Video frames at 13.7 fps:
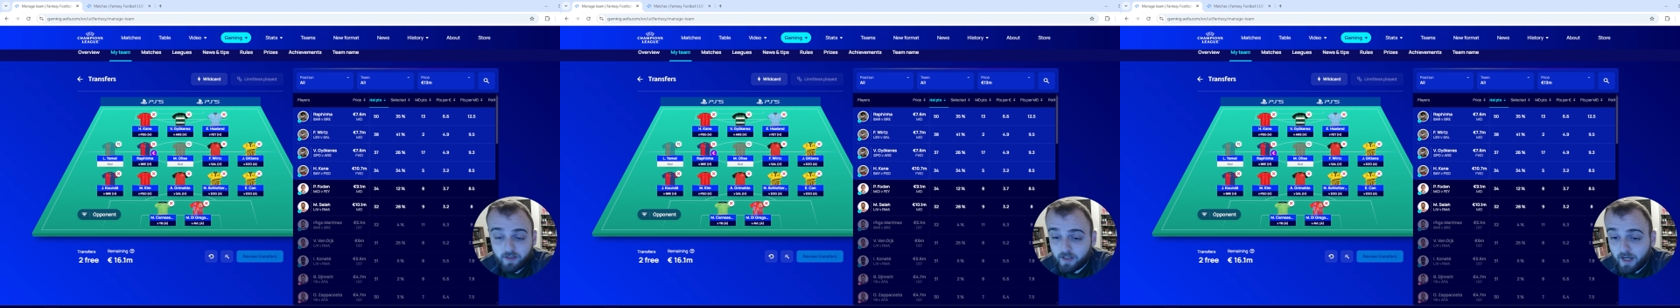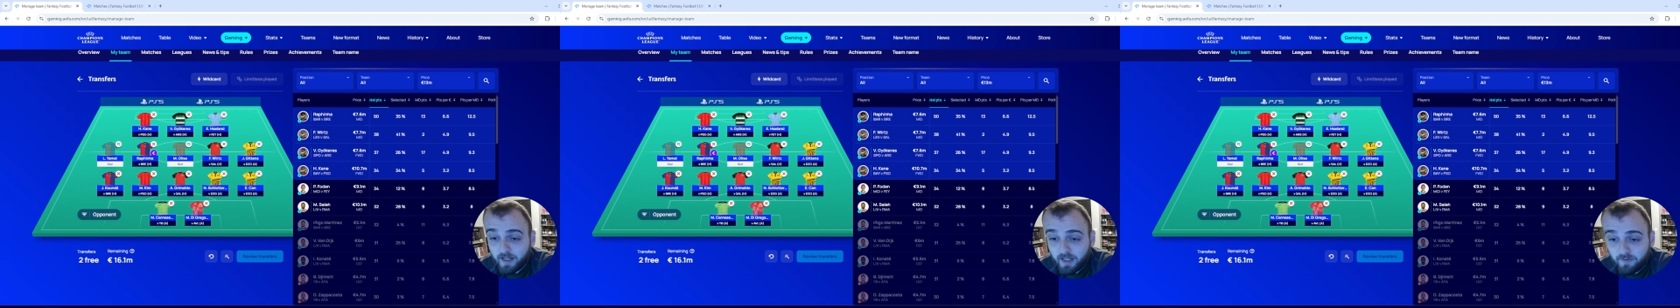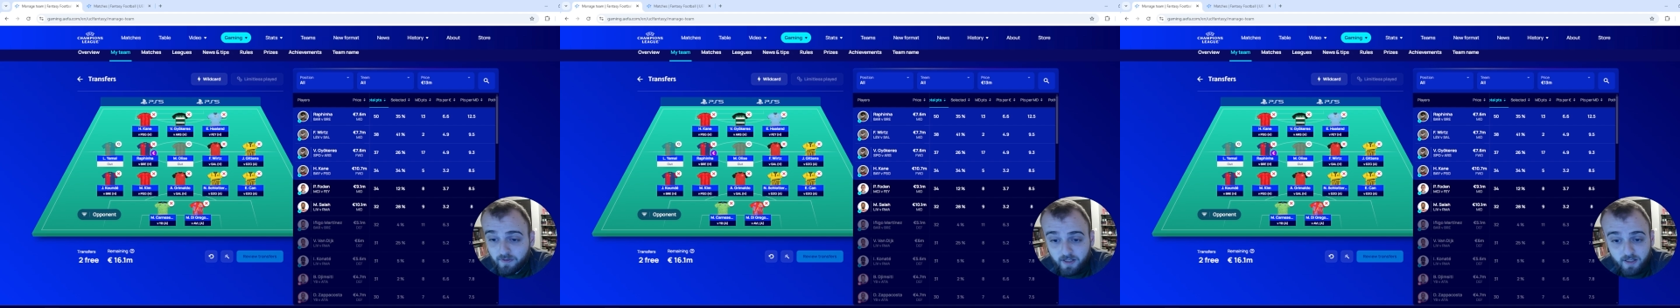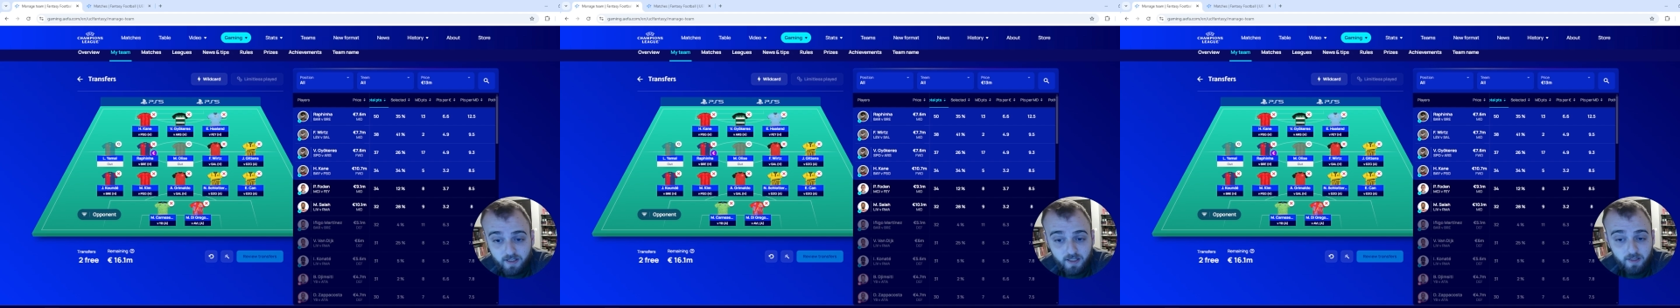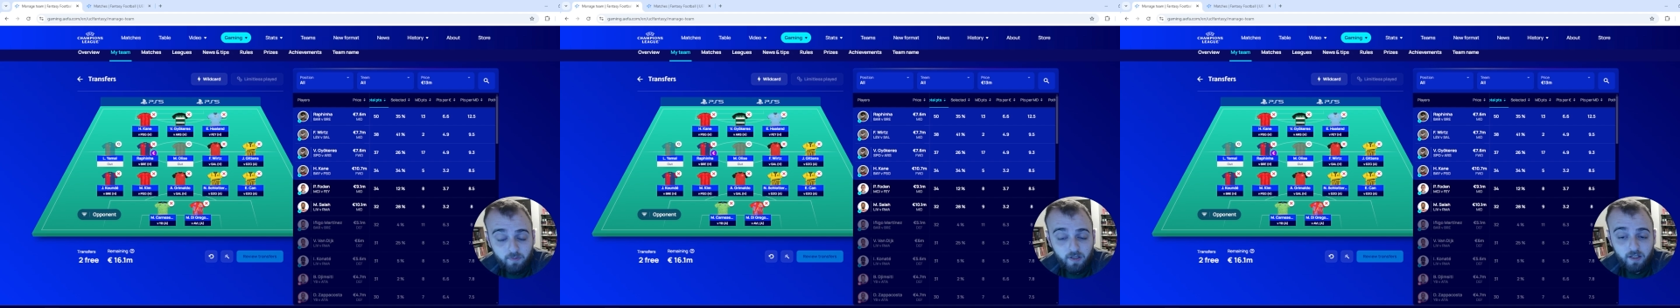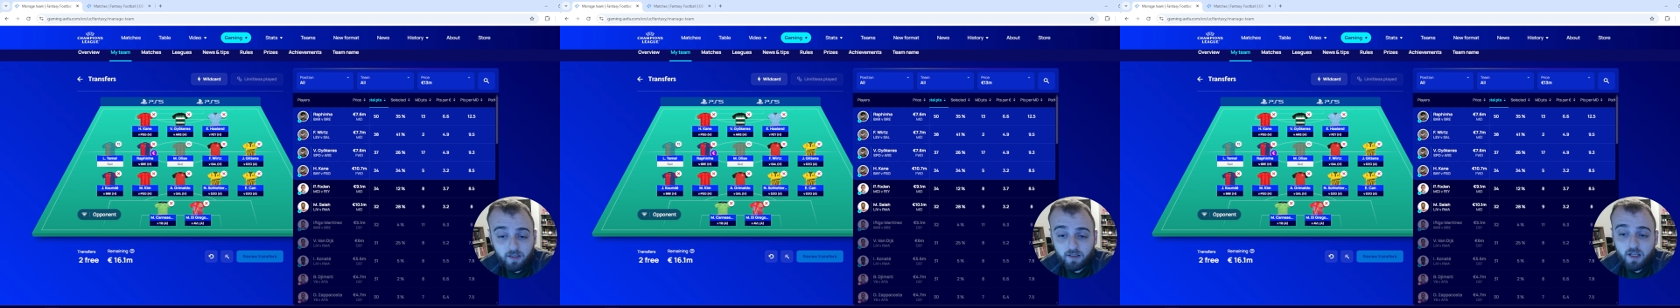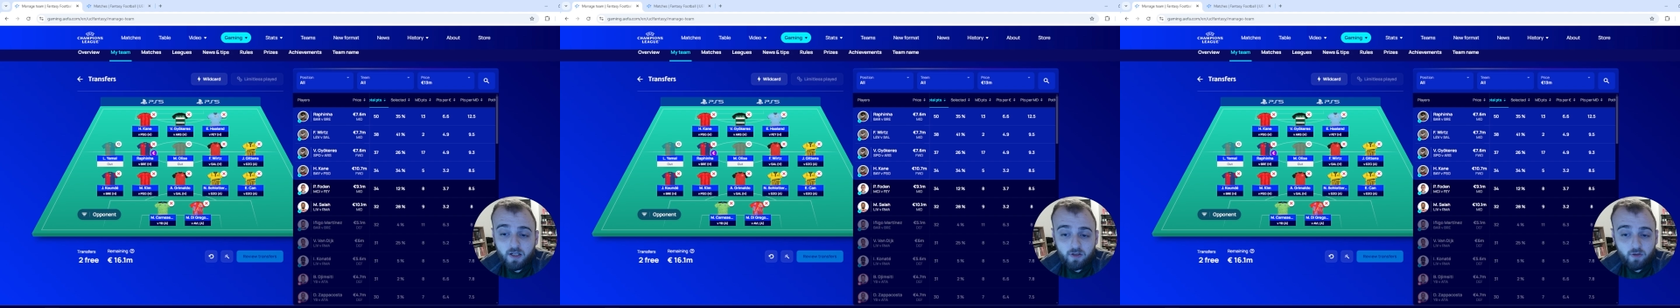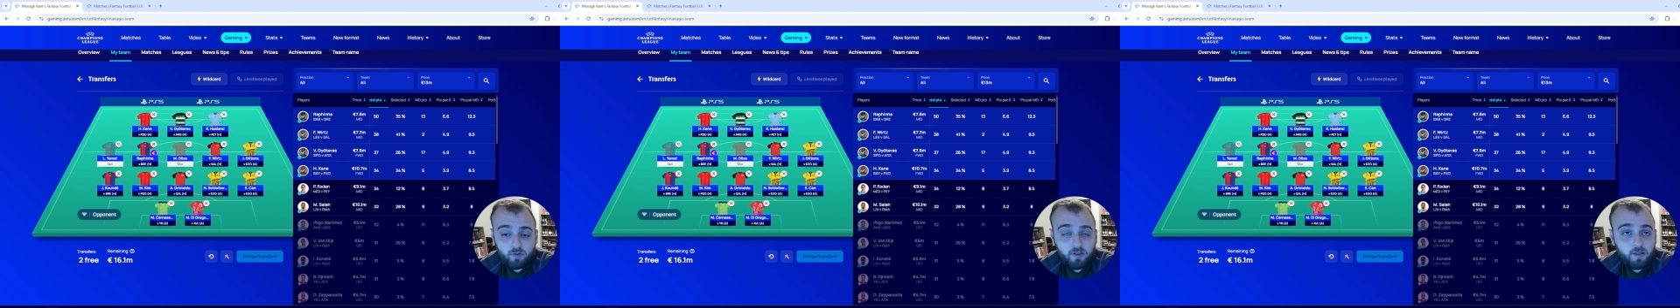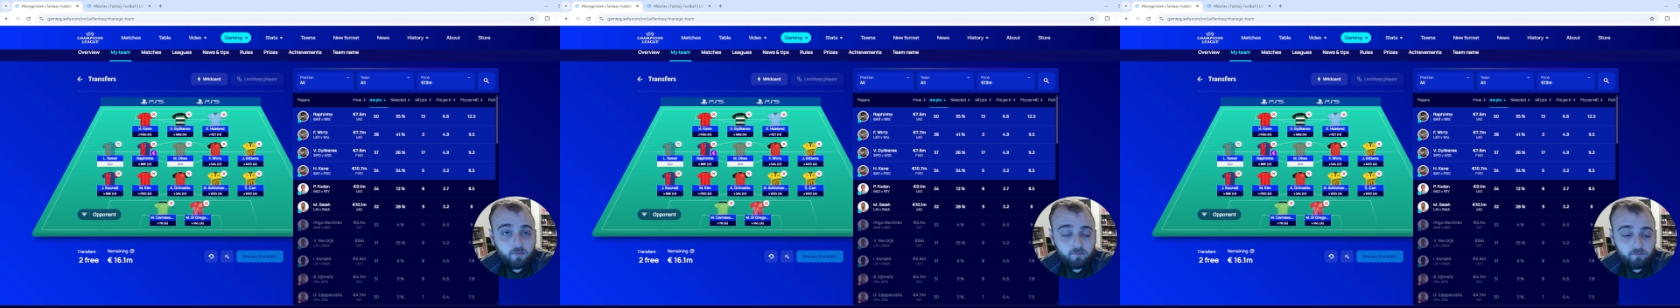I have 16 million, so
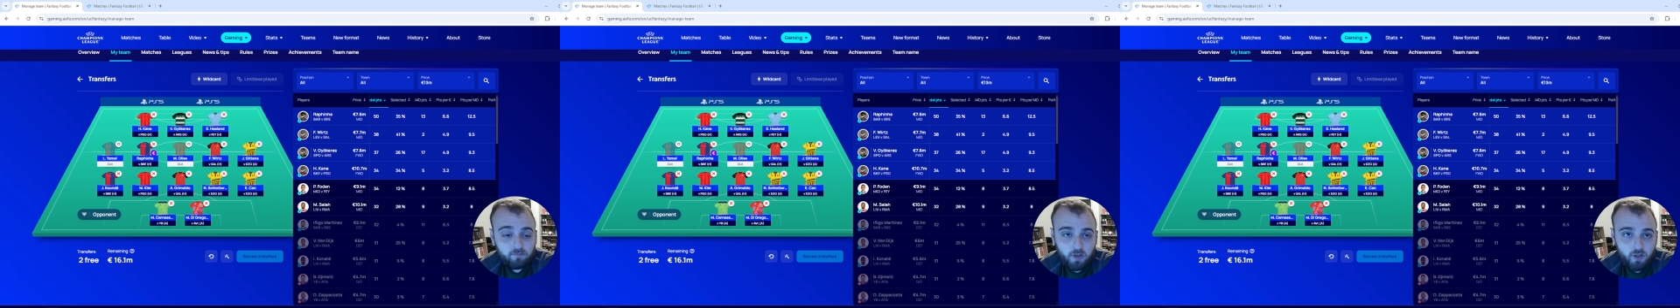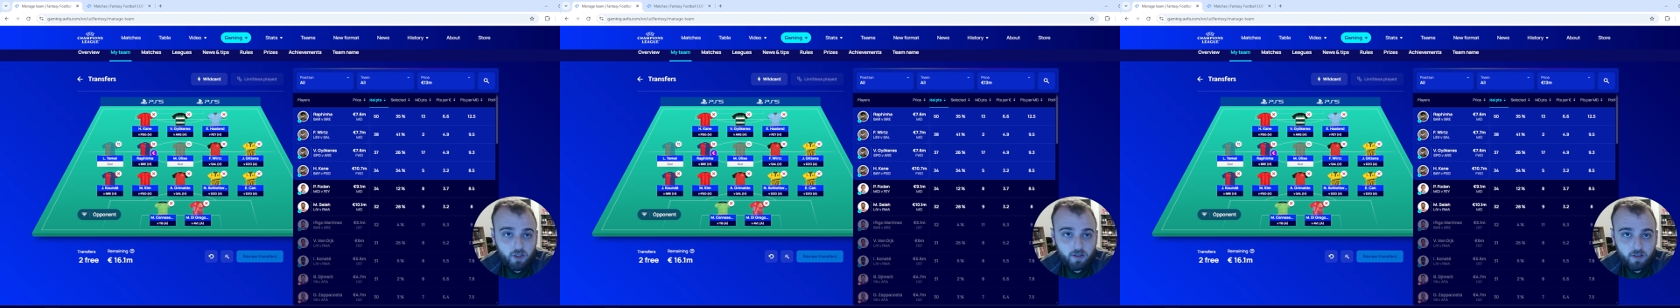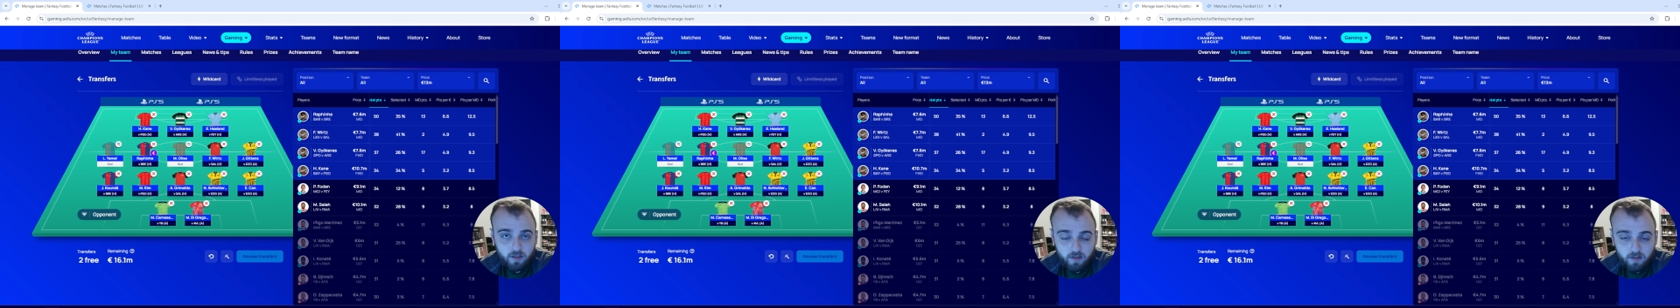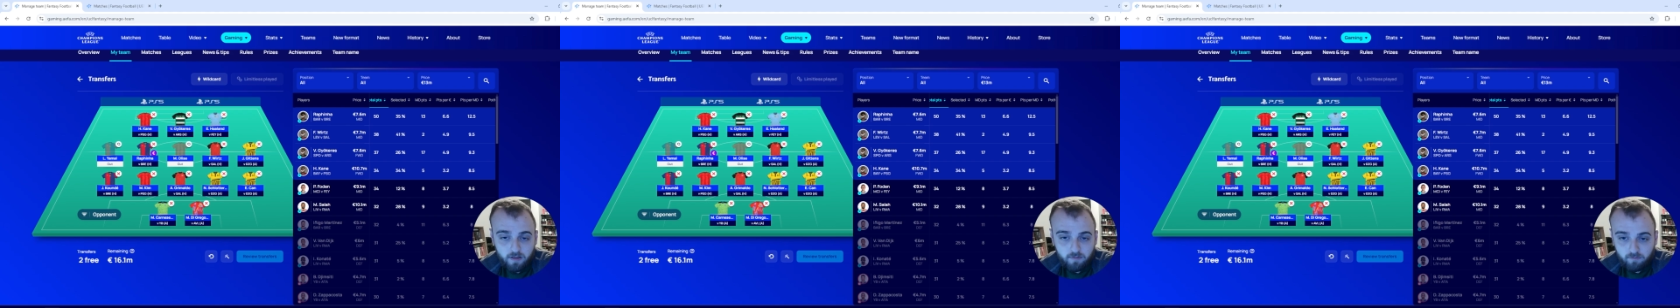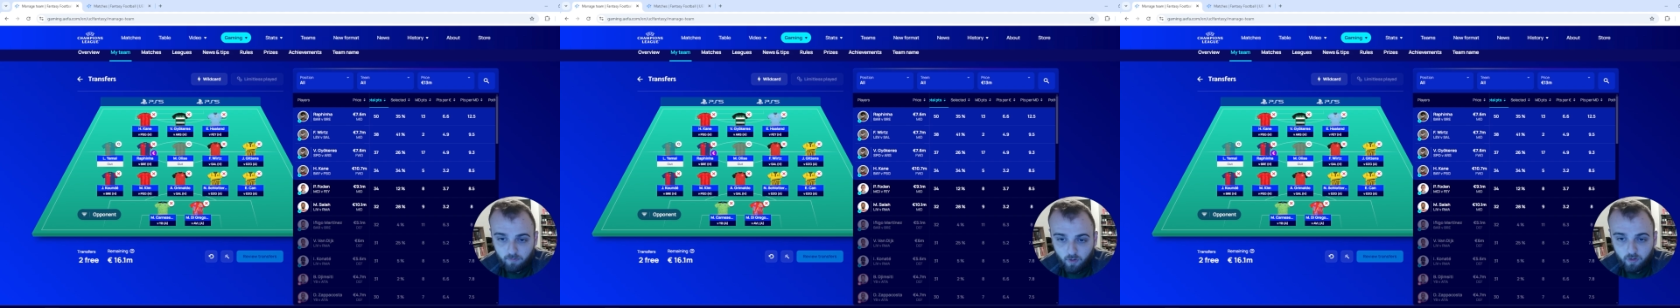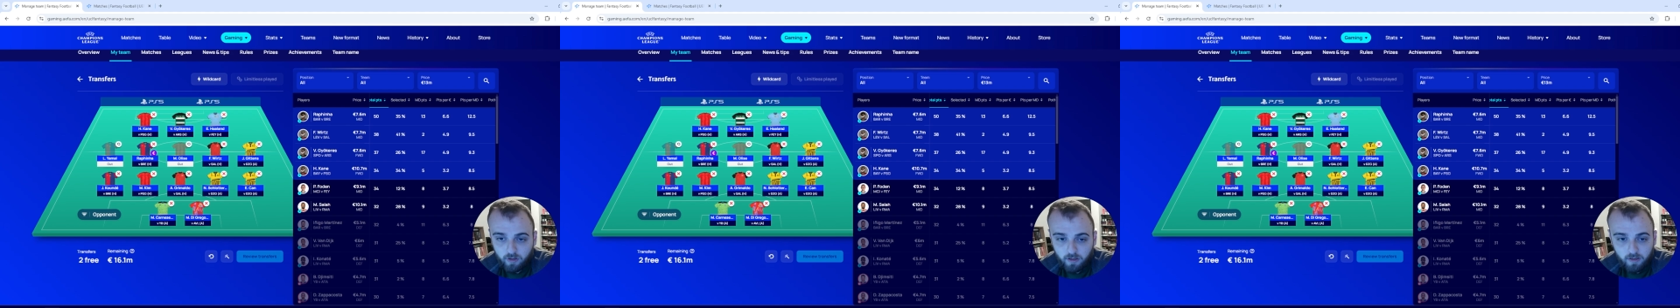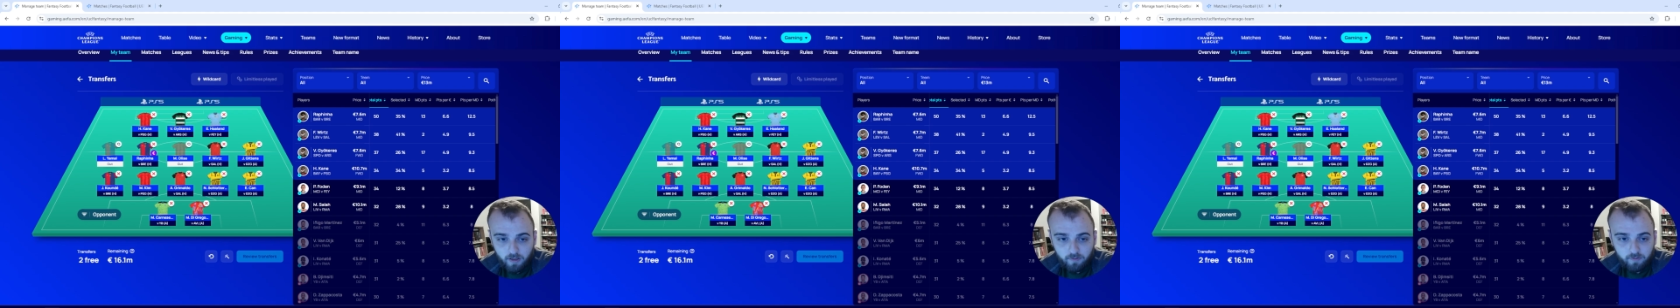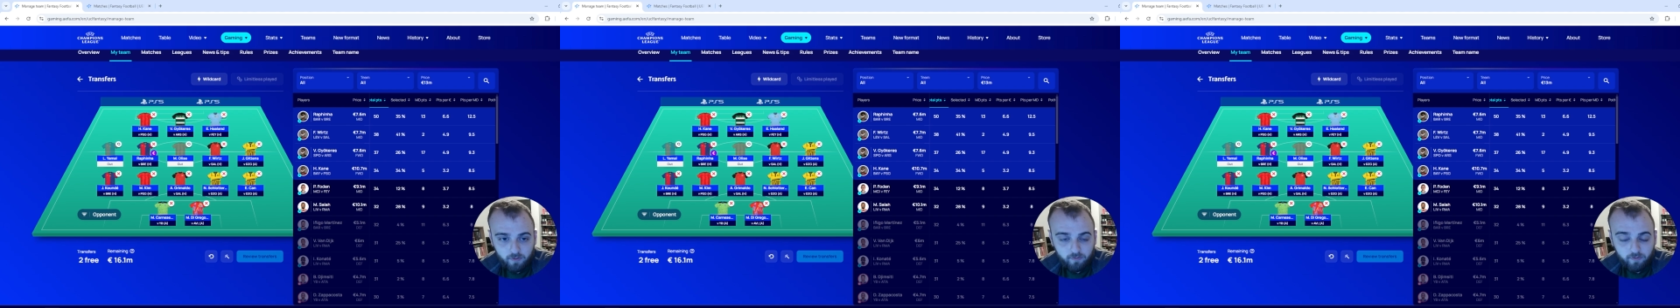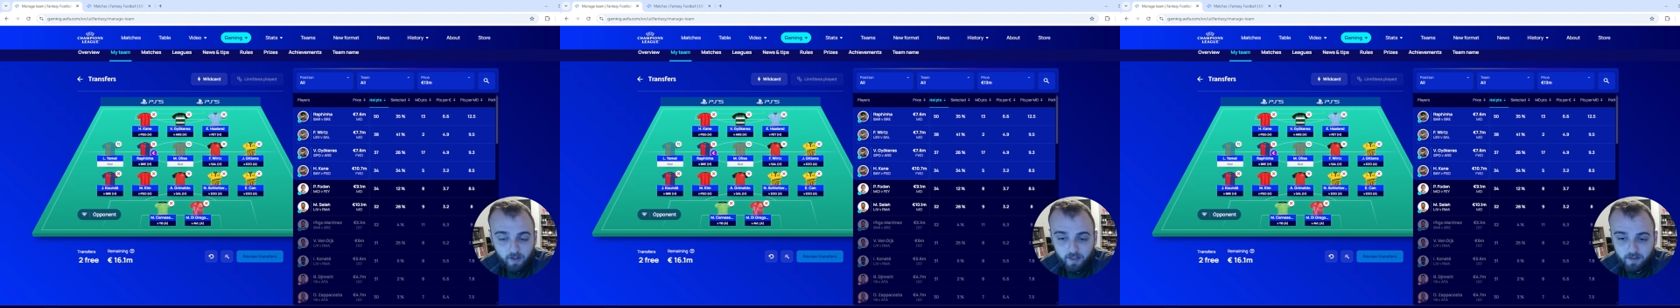that budget is more than enough to
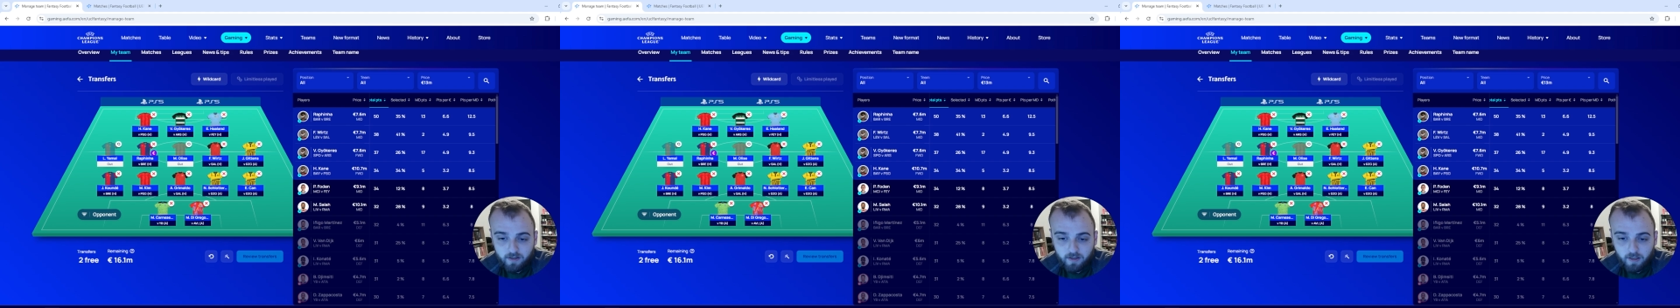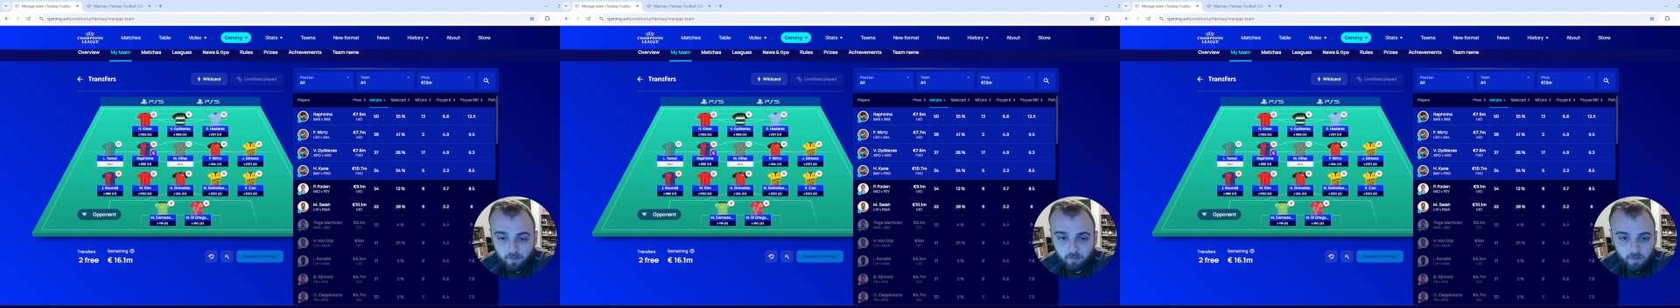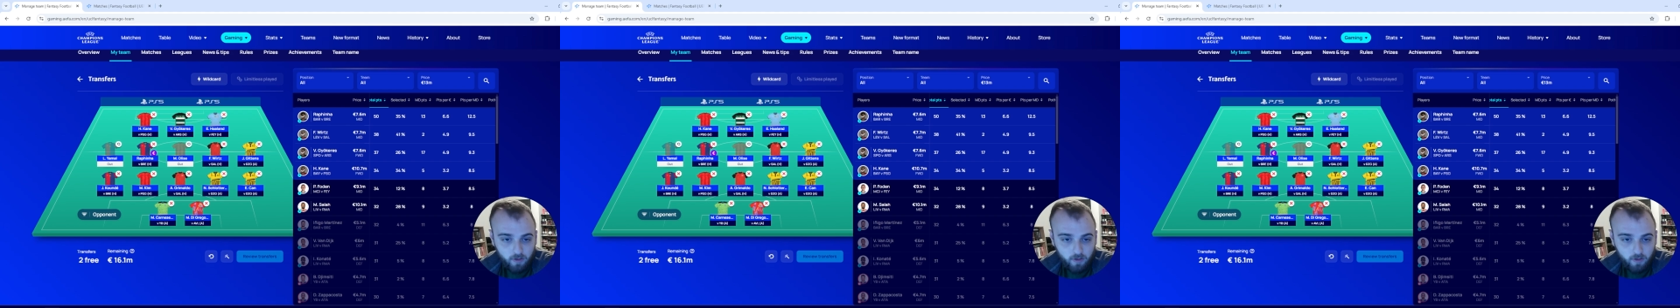find some